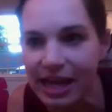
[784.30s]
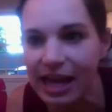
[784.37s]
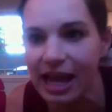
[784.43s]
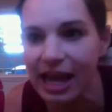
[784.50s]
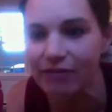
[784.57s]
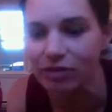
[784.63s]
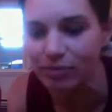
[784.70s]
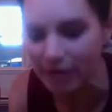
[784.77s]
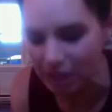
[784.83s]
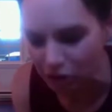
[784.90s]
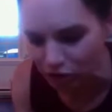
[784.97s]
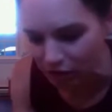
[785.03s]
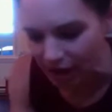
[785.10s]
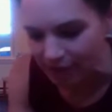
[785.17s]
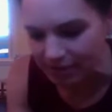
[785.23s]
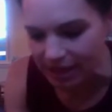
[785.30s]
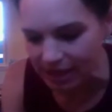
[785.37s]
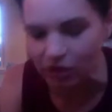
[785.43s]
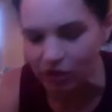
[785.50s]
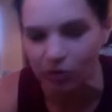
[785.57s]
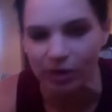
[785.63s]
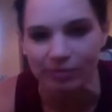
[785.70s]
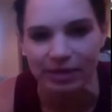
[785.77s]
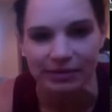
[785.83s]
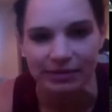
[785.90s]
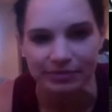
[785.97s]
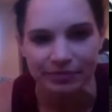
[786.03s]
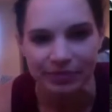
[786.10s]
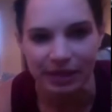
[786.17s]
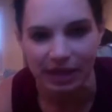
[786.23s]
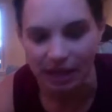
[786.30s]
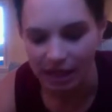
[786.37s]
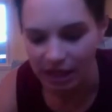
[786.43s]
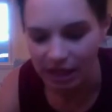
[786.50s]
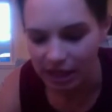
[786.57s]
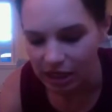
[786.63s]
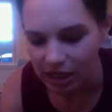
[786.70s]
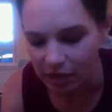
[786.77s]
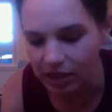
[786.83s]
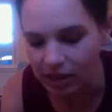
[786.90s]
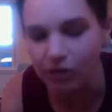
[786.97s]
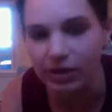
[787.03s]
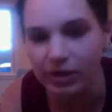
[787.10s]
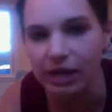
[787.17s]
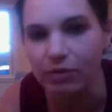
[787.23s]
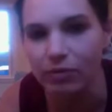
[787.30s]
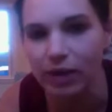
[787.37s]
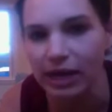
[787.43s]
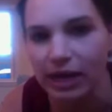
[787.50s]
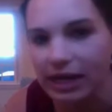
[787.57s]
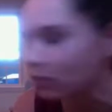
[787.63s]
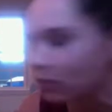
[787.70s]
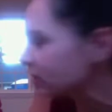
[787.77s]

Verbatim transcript: Everybody grab that equipment. Here we go, get ready with